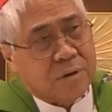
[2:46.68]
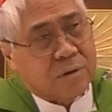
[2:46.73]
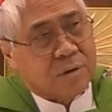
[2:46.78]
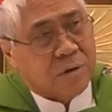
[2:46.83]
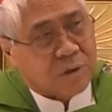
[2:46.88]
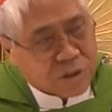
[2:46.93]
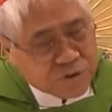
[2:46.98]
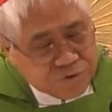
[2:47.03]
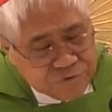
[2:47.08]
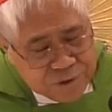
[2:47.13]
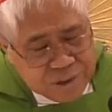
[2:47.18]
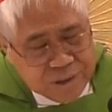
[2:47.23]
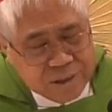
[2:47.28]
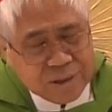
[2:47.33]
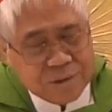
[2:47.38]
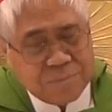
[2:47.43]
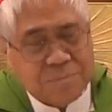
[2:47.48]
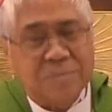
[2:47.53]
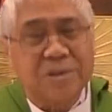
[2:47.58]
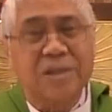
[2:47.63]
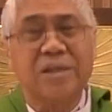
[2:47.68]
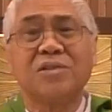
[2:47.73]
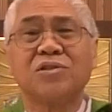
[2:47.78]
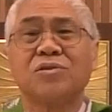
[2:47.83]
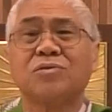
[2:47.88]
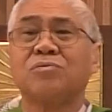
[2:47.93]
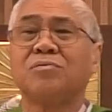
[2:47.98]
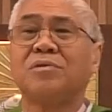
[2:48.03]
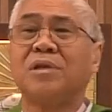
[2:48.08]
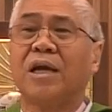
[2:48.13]
God's freedom
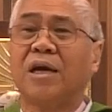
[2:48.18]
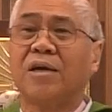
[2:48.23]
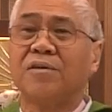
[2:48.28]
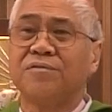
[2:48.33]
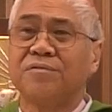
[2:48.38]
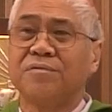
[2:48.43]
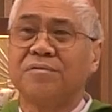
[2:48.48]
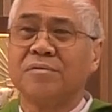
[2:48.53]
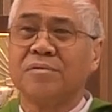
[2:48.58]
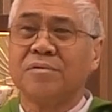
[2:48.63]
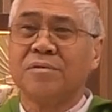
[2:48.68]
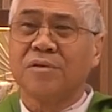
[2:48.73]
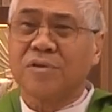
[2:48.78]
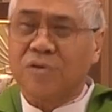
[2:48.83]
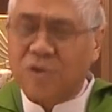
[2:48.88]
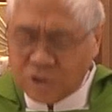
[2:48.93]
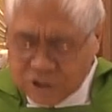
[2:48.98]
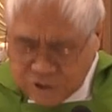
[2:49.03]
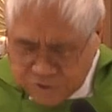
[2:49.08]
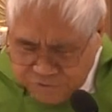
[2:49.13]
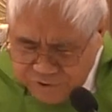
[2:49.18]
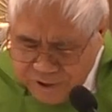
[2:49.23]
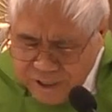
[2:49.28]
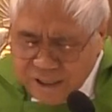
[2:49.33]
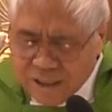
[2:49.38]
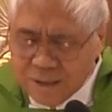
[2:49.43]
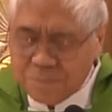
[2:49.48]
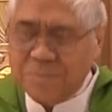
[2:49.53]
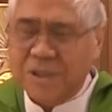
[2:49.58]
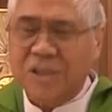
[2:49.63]
is to love. God's
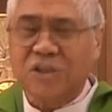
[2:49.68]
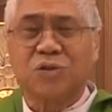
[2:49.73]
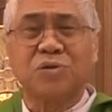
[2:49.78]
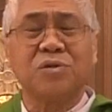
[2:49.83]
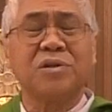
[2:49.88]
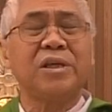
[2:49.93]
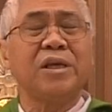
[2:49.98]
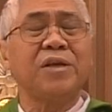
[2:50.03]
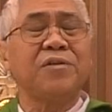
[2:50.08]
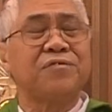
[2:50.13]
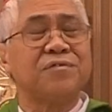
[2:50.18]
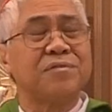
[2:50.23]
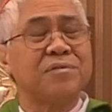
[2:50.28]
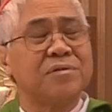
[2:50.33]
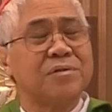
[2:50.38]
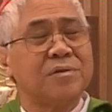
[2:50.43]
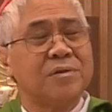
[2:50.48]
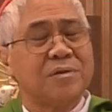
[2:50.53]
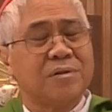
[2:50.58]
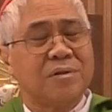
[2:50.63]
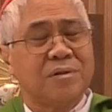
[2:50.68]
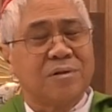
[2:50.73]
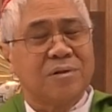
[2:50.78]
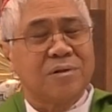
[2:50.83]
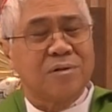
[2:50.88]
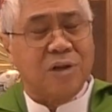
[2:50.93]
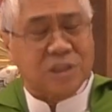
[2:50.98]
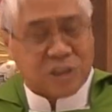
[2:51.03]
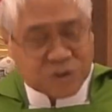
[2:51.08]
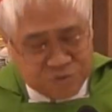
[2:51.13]
freedom is to give.
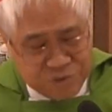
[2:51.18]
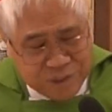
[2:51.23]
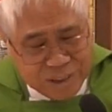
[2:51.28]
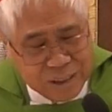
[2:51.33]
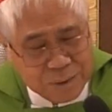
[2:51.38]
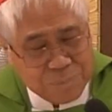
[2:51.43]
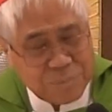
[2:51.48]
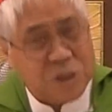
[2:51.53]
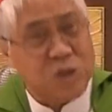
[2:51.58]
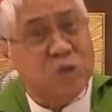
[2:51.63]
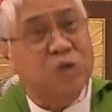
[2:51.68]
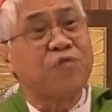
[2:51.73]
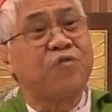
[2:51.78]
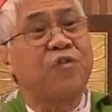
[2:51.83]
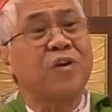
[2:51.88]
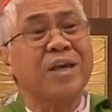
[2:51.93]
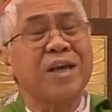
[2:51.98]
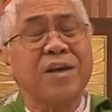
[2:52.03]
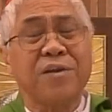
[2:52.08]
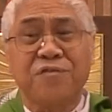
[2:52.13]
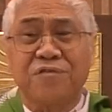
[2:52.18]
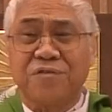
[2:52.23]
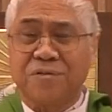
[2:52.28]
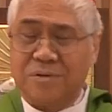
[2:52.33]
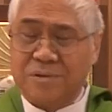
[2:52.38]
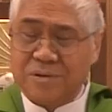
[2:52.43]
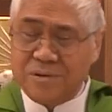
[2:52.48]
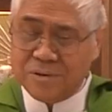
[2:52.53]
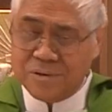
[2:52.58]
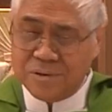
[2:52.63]
God's freedom is to forgive.
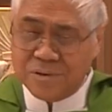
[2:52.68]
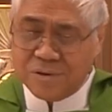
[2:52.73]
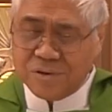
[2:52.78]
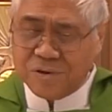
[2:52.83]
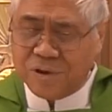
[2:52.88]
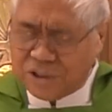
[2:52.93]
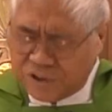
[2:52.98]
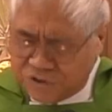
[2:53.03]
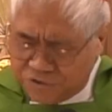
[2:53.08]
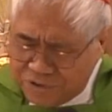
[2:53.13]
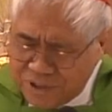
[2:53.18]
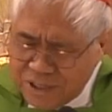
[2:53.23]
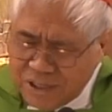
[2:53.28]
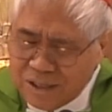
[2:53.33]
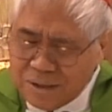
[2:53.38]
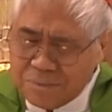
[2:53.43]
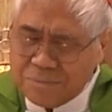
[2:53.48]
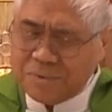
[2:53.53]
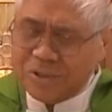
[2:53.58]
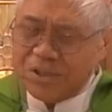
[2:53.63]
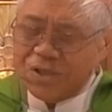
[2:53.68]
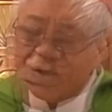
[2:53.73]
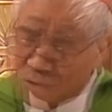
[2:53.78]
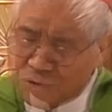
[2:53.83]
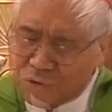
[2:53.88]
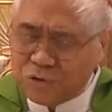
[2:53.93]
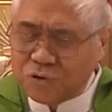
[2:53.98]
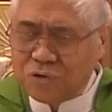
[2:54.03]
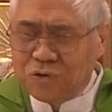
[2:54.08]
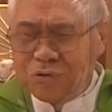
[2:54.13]
God's freedom
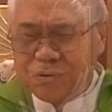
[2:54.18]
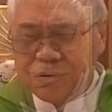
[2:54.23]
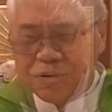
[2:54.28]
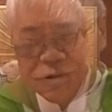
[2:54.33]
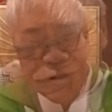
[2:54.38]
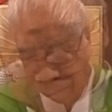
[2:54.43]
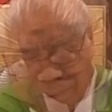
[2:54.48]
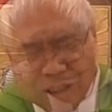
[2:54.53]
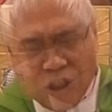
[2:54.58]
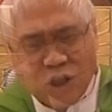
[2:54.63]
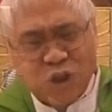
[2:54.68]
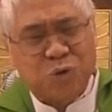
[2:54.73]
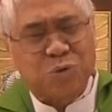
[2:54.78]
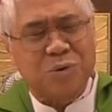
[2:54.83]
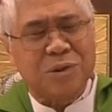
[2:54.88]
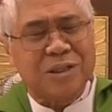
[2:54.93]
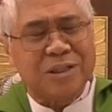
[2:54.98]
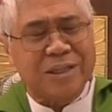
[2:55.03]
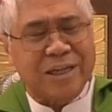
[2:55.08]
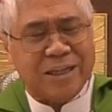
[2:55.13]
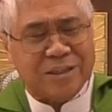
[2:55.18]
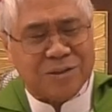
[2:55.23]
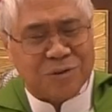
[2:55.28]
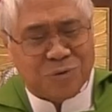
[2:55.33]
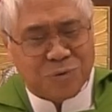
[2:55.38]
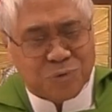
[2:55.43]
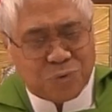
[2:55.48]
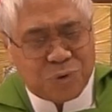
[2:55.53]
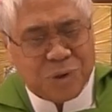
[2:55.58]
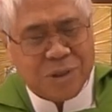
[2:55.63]
is to make sure that
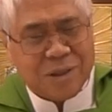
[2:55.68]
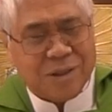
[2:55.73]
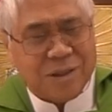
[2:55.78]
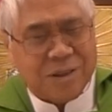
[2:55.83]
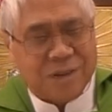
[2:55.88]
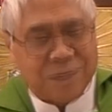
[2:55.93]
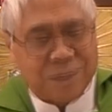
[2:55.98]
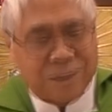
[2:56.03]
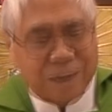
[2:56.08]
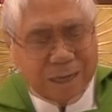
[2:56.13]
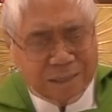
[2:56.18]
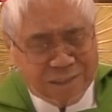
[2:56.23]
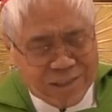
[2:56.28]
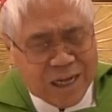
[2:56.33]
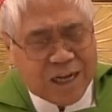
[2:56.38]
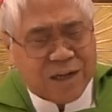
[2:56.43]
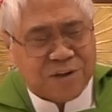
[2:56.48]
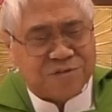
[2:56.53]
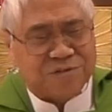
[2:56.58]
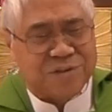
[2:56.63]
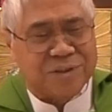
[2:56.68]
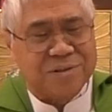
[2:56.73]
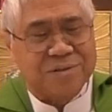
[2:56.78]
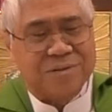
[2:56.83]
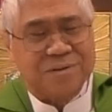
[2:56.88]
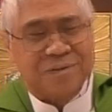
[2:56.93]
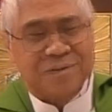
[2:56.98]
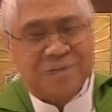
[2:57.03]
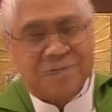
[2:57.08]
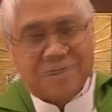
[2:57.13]
we are loved.
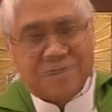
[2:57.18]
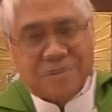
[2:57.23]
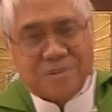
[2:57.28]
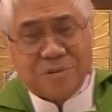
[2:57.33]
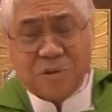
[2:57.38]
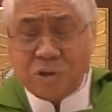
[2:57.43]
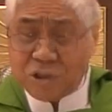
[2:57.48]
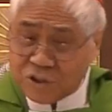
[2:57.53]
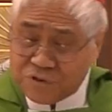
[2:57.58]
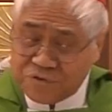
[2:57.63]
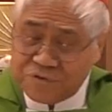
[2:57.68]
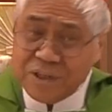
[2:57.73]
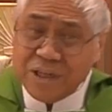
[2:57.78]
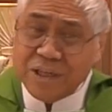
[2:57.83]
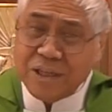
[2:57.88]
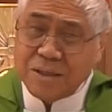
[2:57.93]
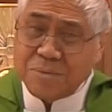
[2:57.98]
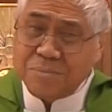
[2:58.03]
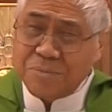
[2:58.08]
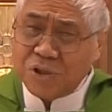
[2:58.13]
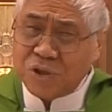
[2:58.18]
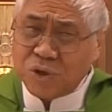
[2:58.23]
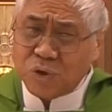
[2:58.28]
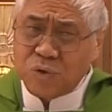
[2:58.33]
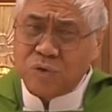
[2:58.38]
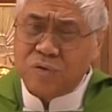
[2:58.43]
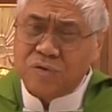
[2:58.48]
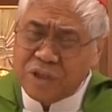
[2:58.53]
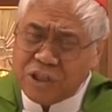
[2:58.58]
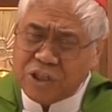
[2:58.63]
God's freedom is
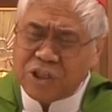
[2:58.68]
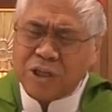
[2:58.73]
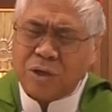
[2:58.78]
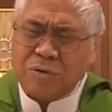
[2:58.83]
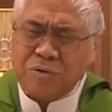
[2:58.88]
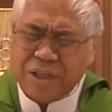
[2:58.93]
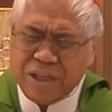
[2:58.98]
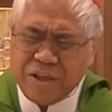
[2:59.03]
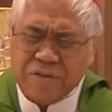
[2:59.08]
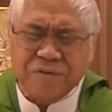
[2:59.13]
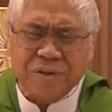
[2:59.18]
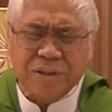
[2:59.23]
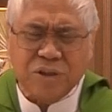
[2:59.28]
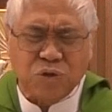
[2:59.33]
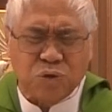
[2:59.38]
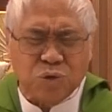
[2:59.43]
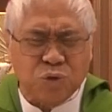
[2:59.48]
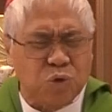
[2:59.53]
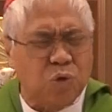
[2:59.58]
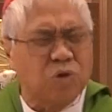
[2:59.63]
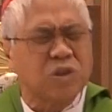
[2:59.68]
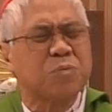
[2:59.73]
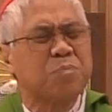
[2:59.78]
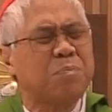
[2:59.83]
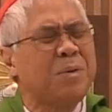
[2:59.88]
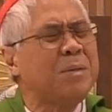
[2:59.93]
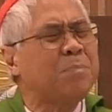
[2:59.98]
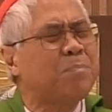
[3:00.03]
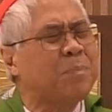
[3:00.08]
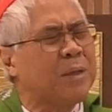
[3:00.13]
to reach out even to those
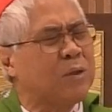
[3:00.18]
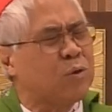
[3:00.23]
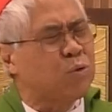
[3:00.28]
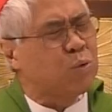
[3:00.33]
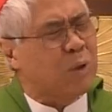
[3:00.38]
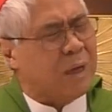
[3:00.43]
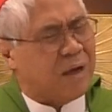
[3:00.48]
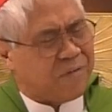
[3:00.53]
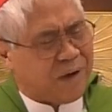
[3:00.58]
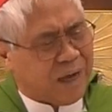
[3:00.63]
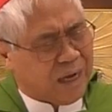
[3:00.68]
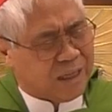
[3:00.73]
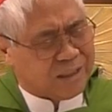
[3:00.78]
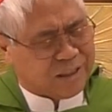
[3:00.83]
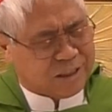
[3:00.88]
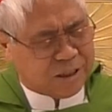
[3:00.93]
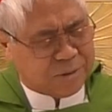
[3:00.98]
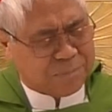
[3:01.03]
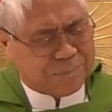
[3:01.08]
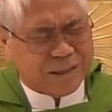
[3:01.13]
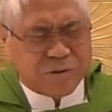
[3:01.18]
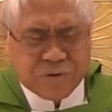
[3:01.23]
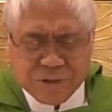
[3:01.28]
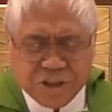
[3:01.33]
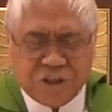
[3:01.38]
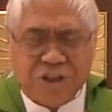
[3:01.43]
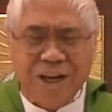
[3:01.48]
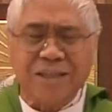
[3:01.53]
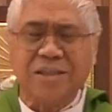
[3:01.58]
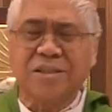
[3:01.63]
people who have hurt Him and
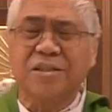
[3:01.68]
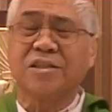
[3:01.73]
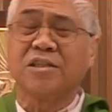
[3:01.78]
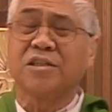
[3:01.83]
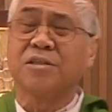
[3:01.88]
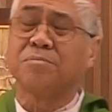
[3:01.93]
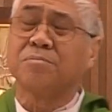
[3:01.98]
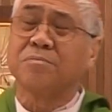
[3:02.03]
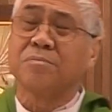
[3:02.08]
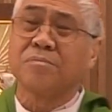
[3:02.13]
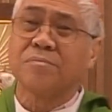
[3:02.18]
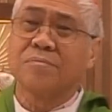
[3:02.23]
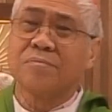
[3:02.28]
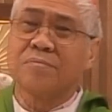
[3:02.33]
rejected Him.